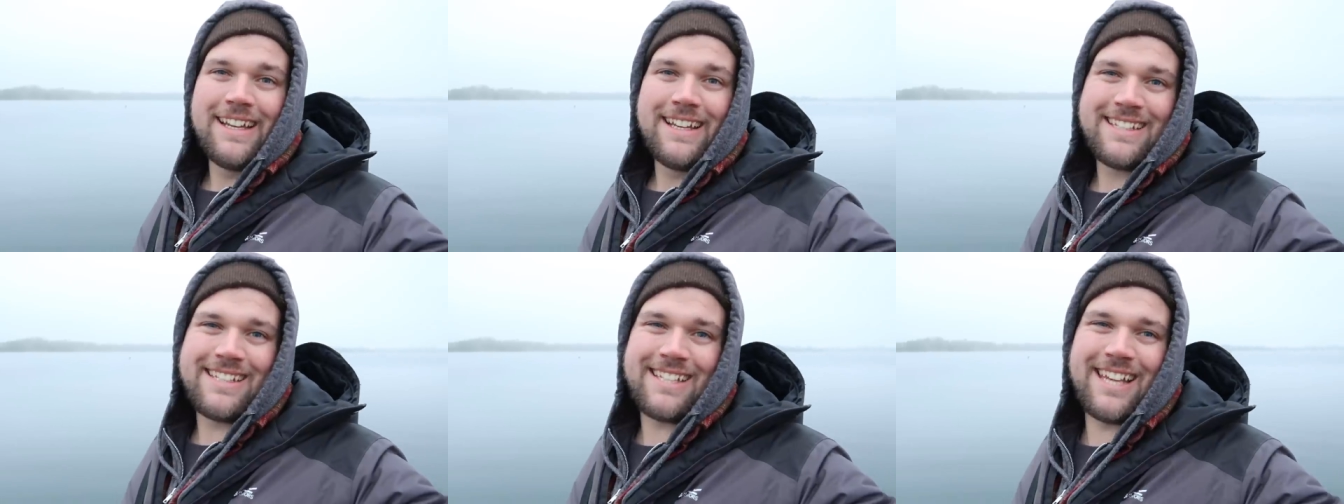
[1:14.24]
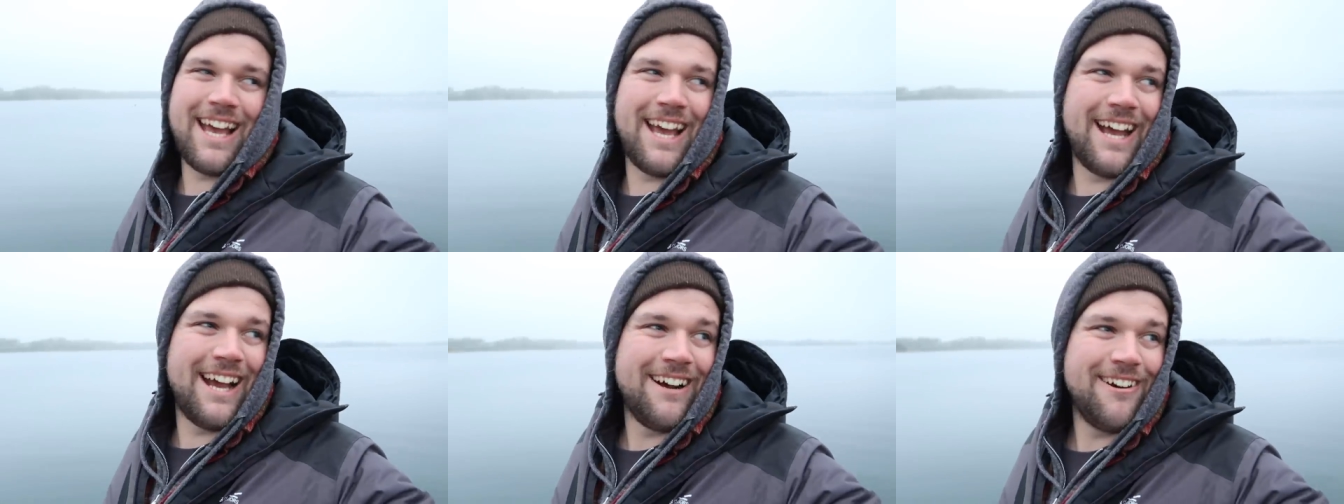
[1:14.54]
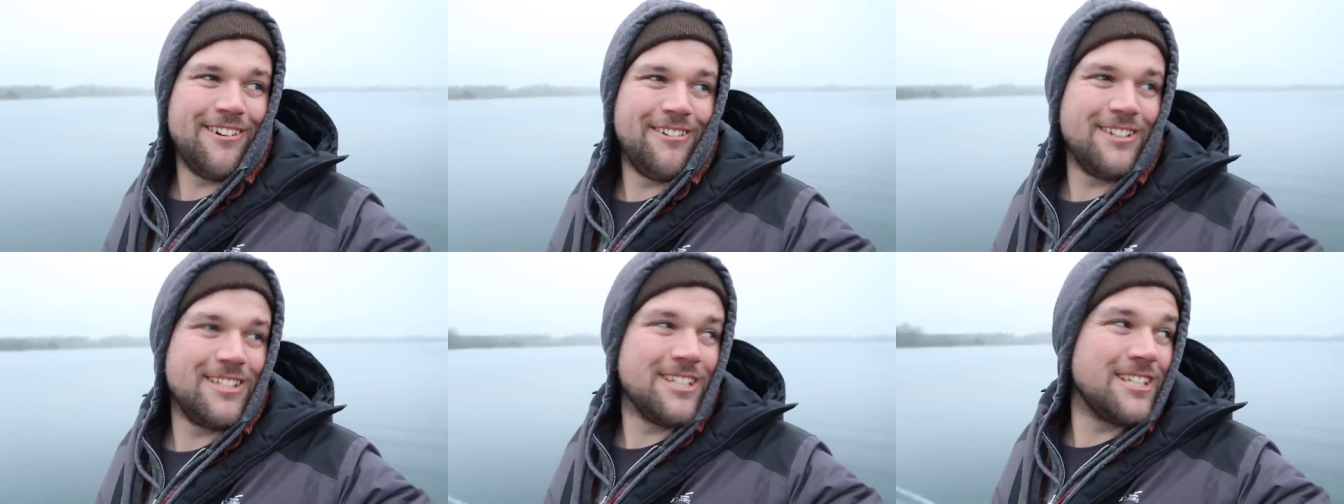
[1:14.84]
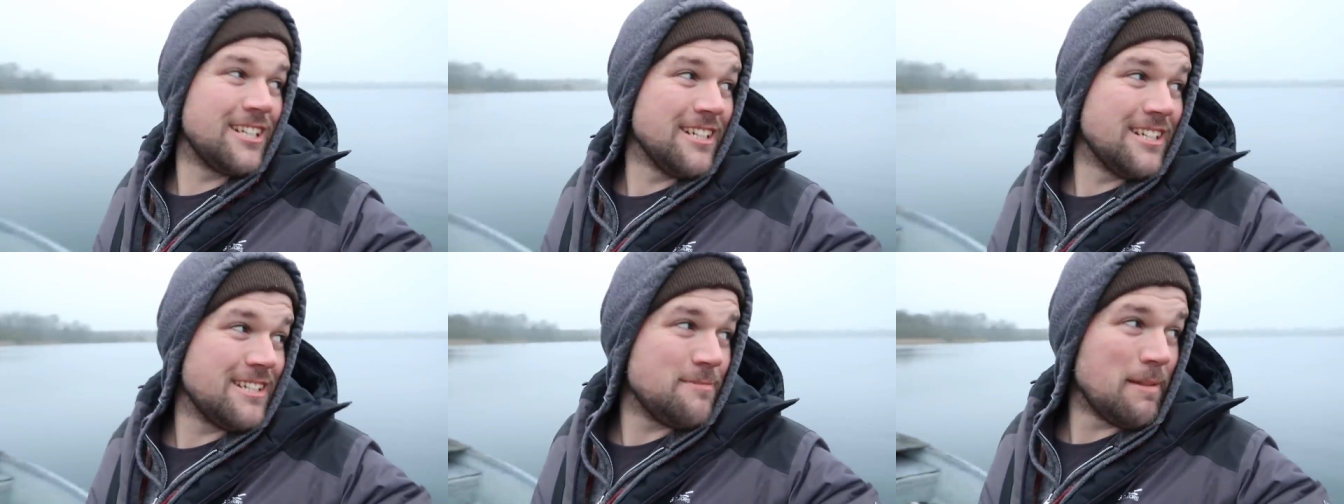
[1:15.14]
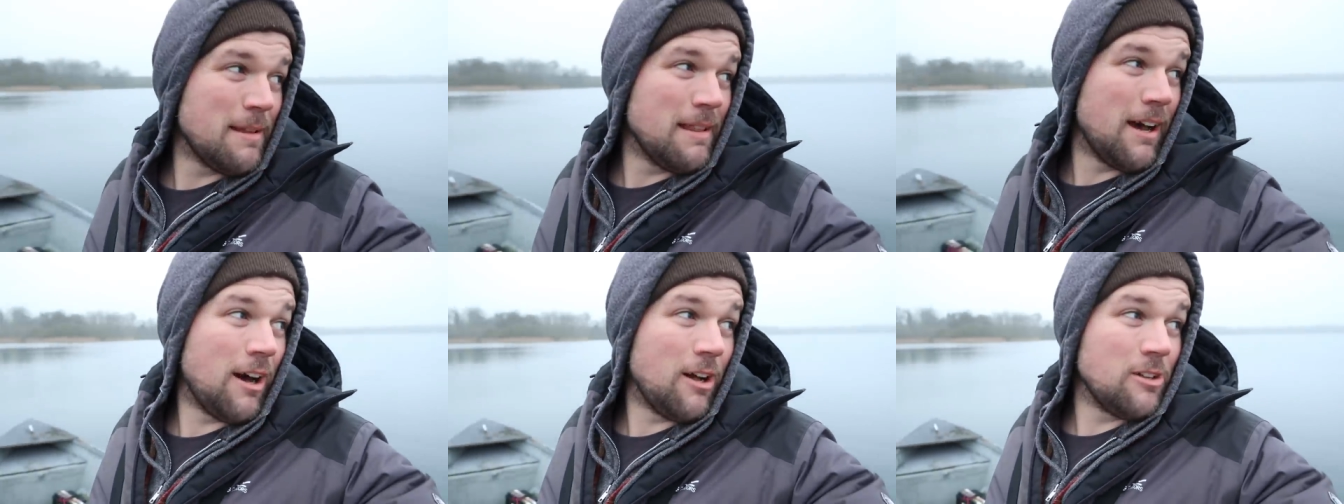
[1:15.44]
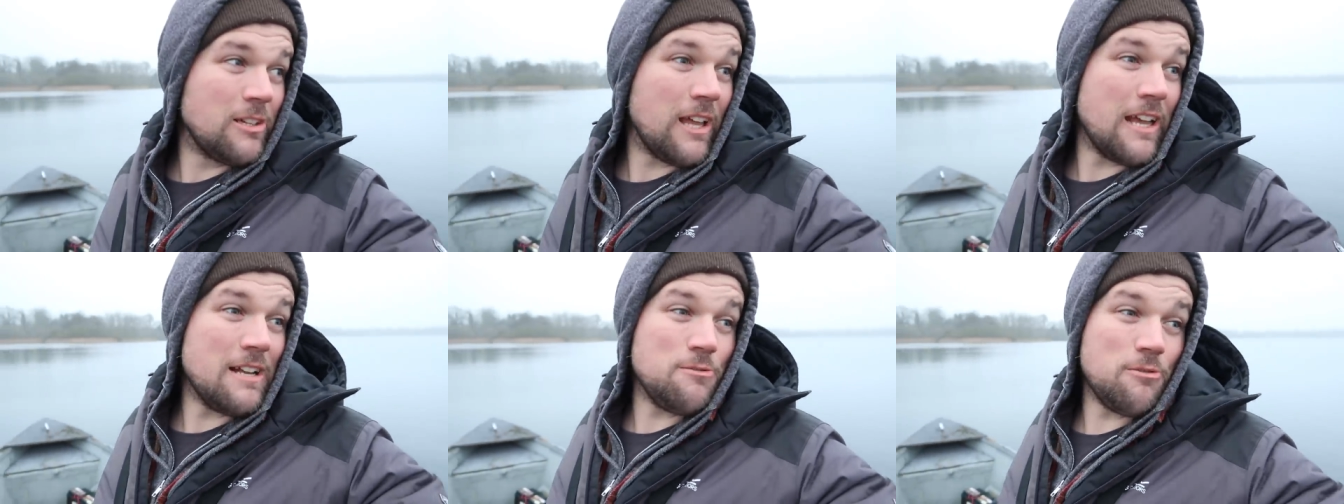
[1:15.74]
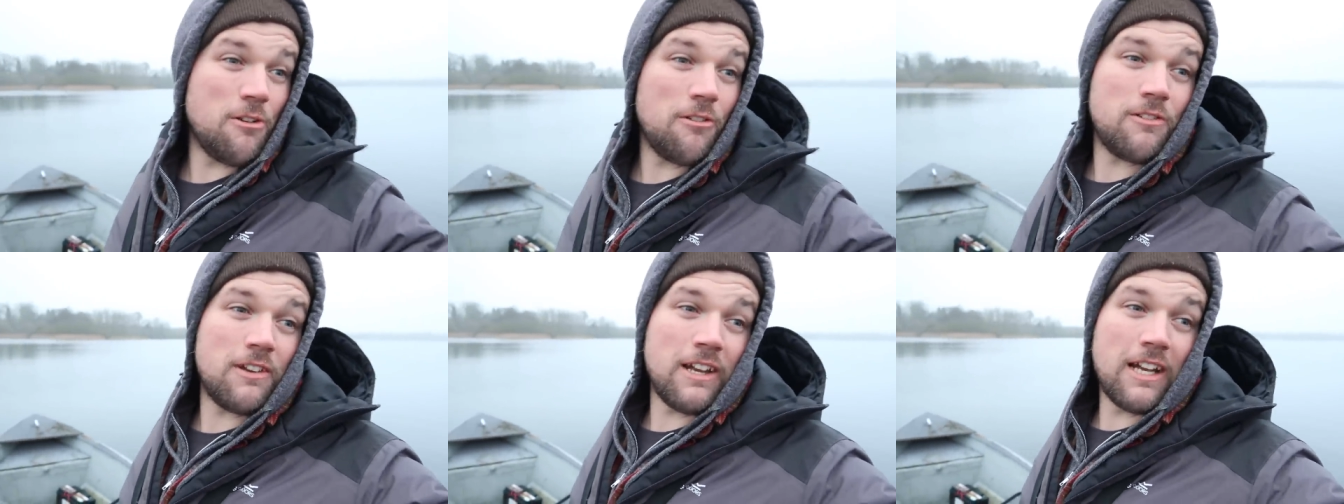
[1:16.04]
So we're just going to spend the whole day
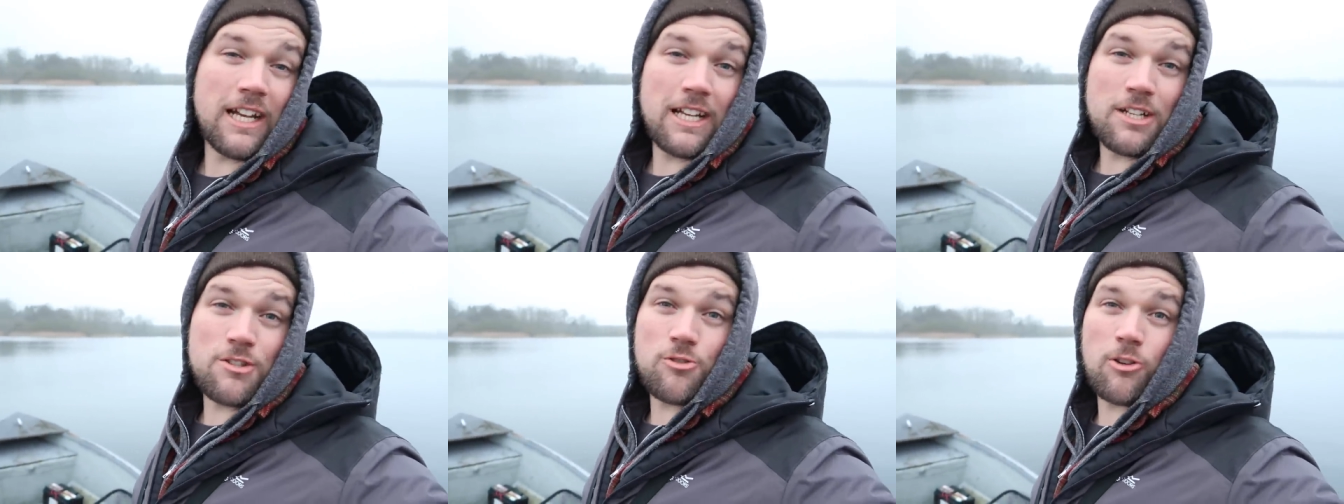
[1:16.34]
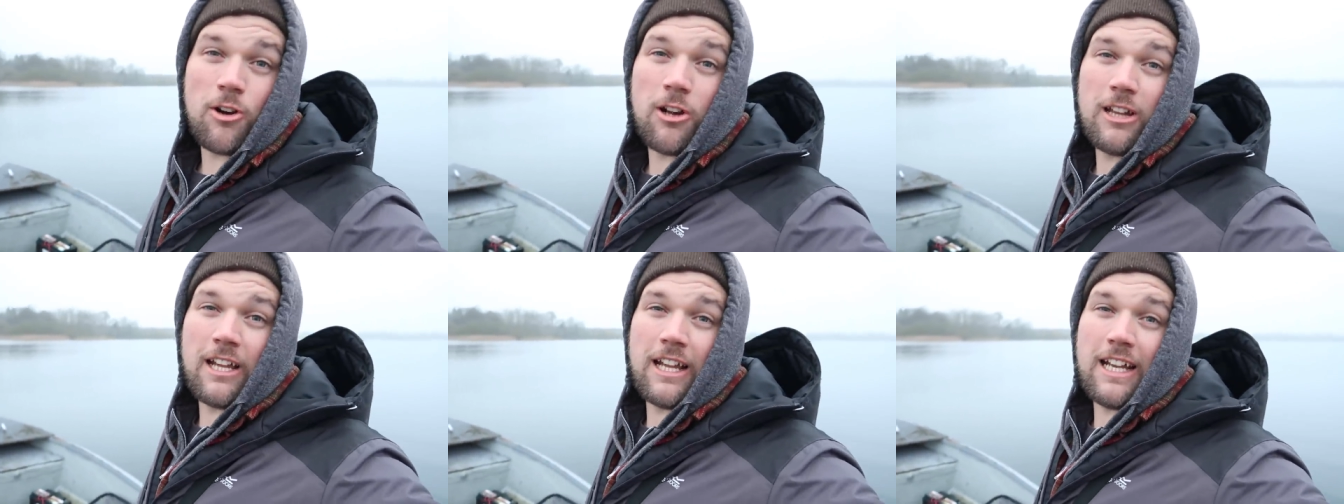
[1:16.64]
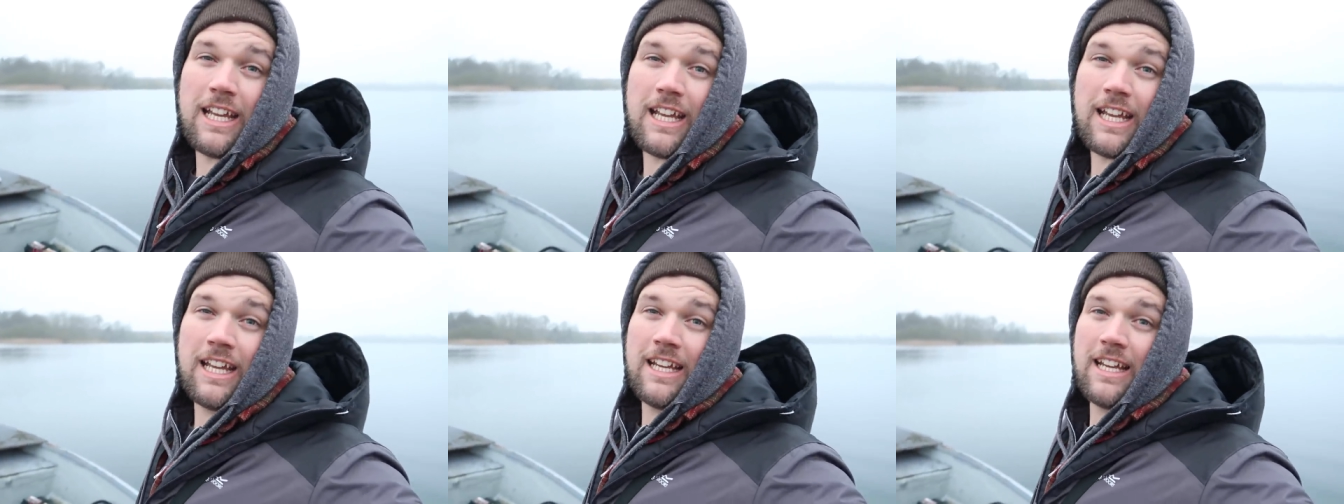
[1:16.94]
drifting and trawling.